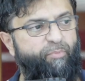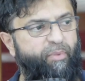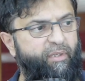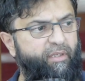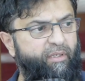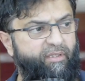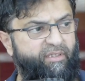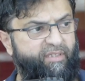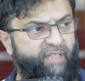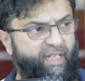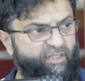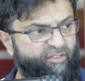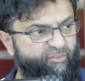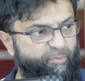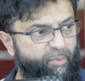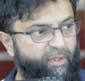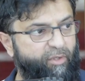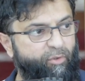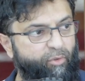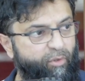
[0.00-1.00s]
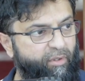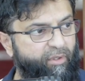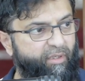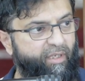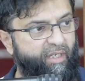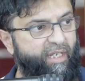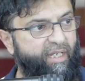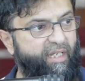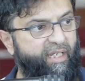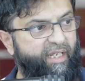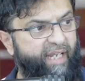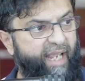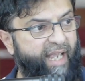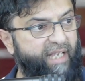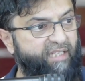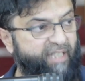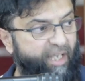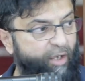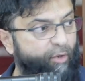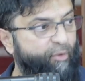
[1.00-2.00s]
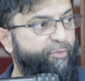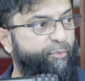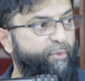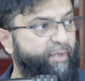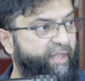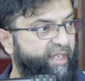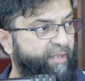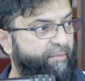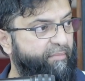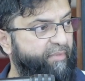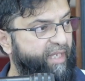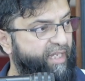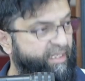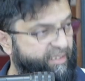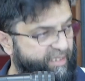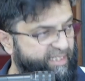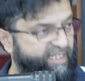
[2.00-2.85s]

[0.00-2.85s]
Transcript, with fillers: of, stage of balug, he has health with him.